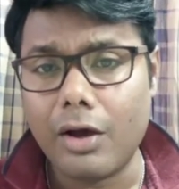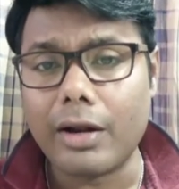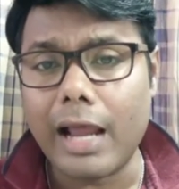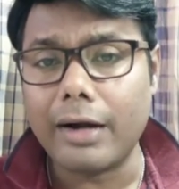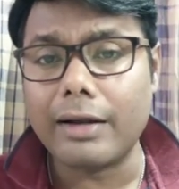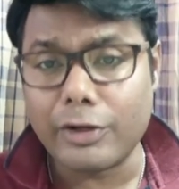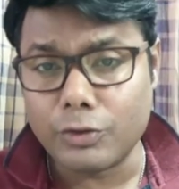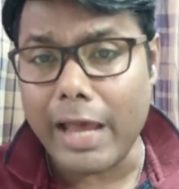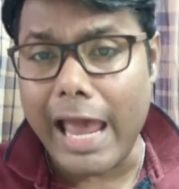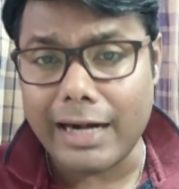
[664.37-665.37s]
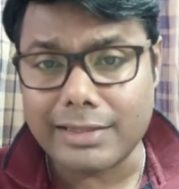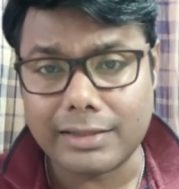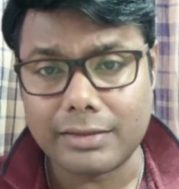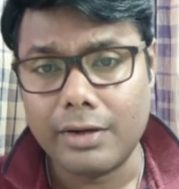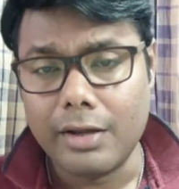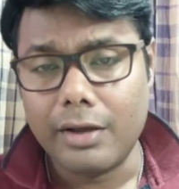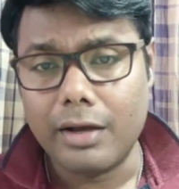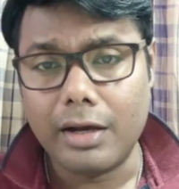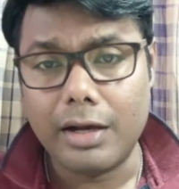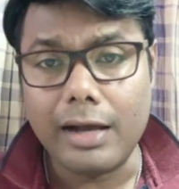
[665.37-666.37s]
or I'd like to add certain
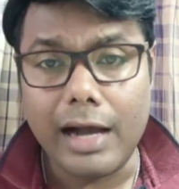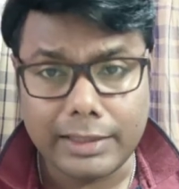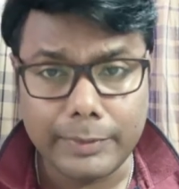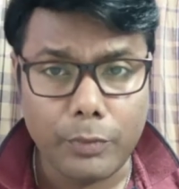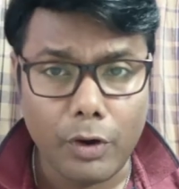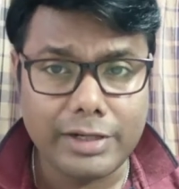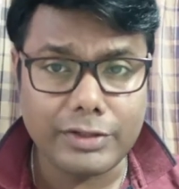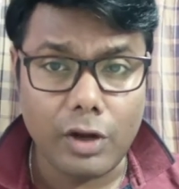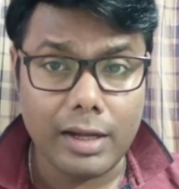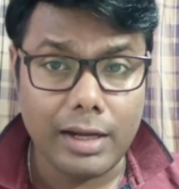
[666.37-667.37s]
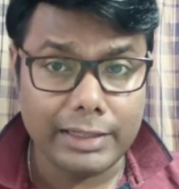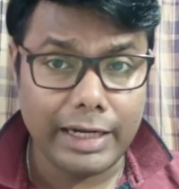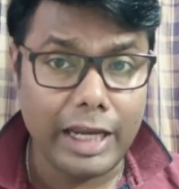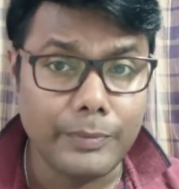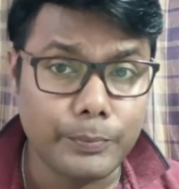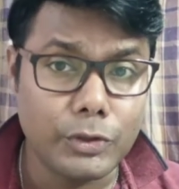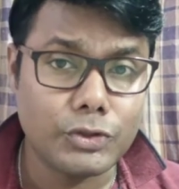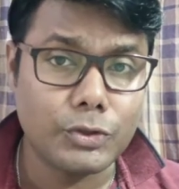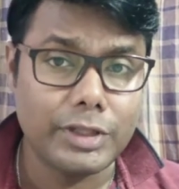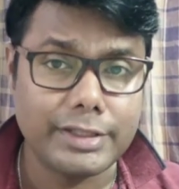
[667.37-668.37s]
other points or other
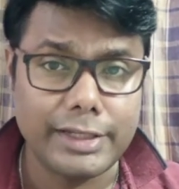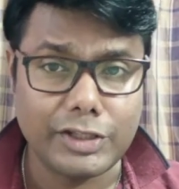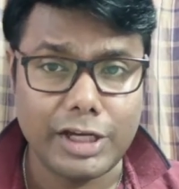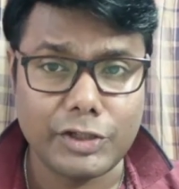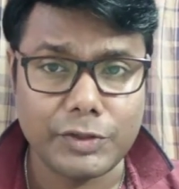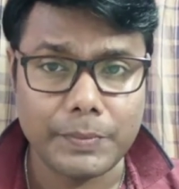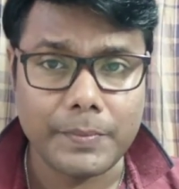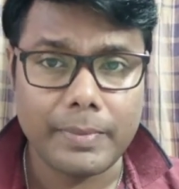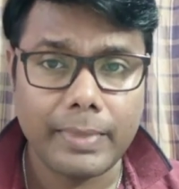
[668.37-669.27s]
inputs to this discussion.